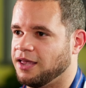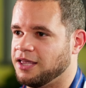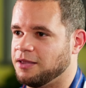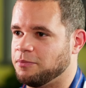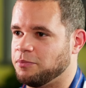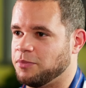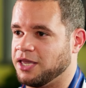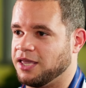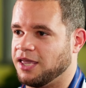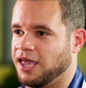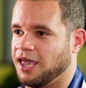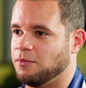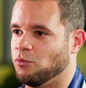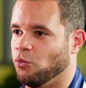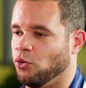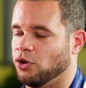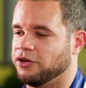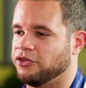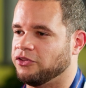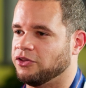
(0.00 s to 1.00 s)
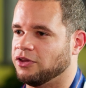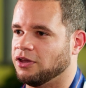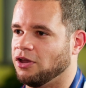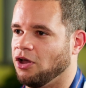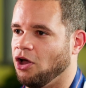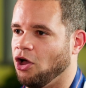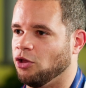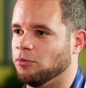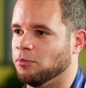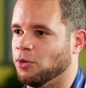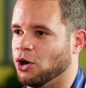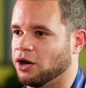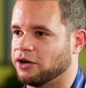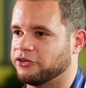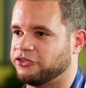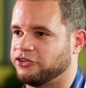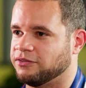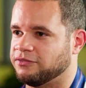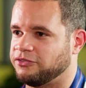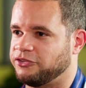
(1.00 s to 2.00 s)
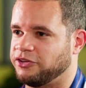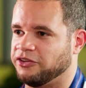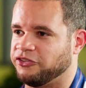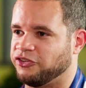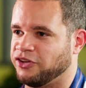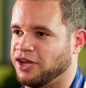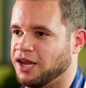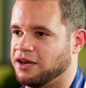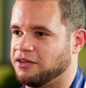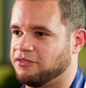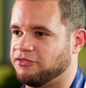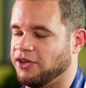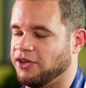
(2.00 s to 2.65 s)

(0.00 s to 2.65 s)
it became one of the hallmarks of Cincinnati